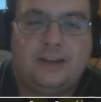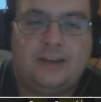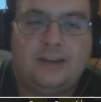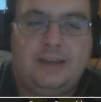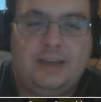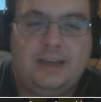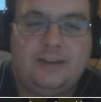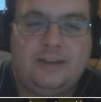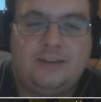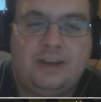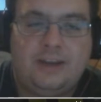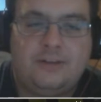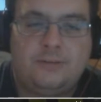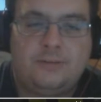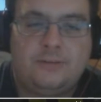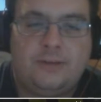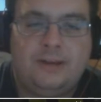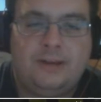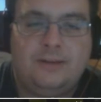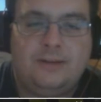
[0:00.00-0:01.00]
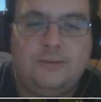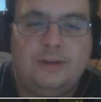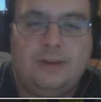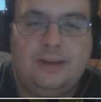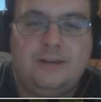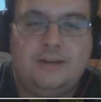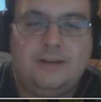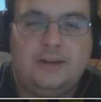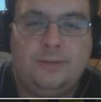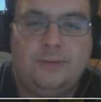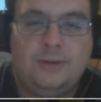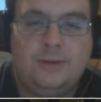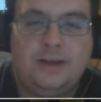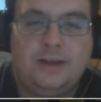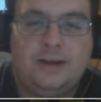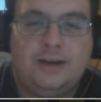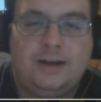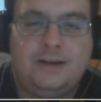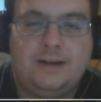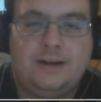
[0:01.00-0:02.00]
And suddenly, change of scenery.
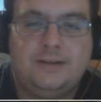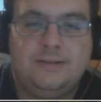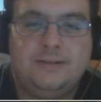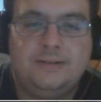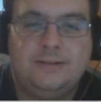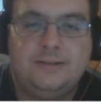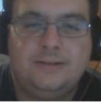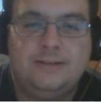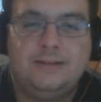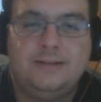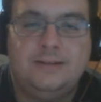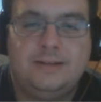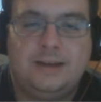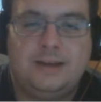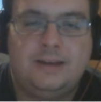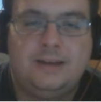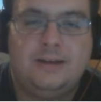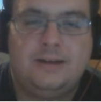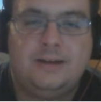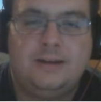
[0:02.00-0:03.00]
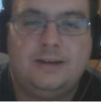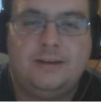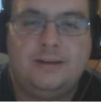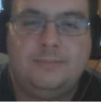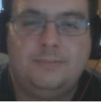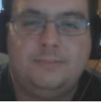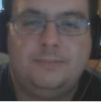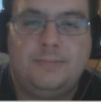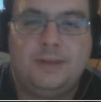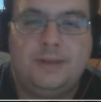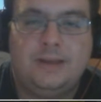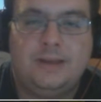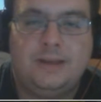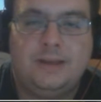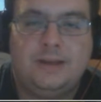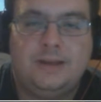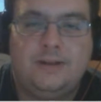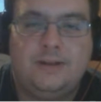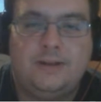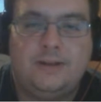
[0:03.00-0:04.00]
Now we are in a
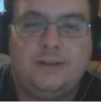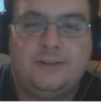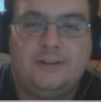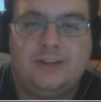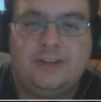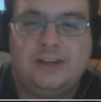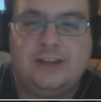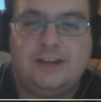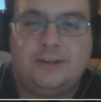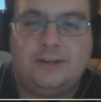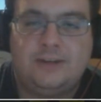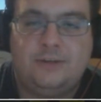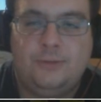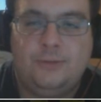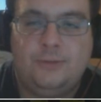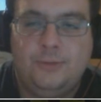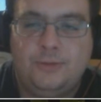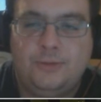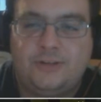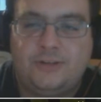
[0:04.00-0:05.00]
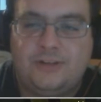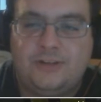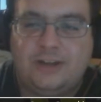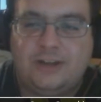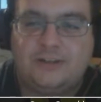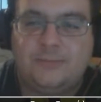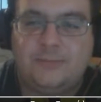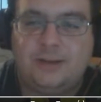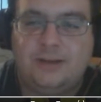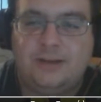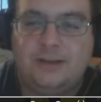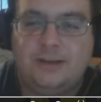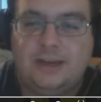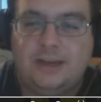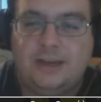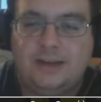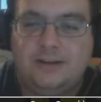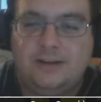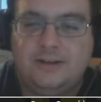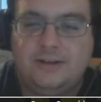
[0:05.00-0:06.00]
Zelda 2 /
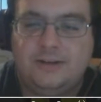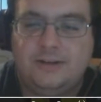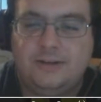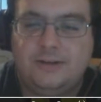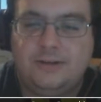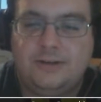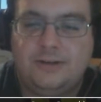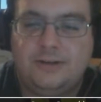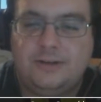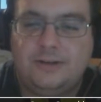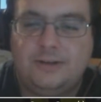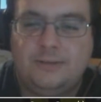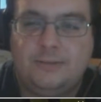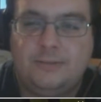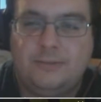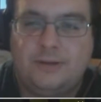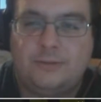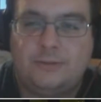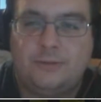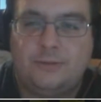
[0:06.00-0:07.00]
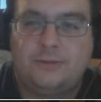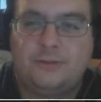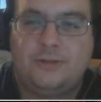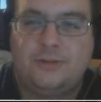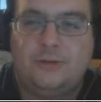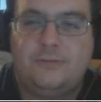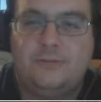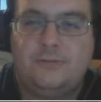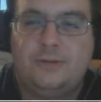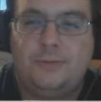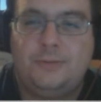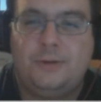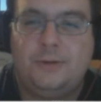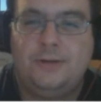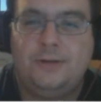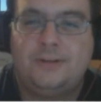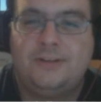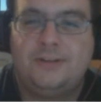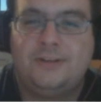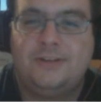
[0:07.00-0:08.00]
Metal Gear
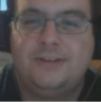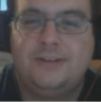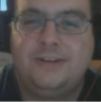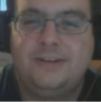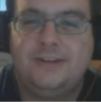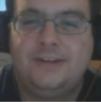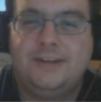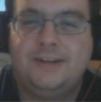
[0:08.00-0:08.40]
crossover world.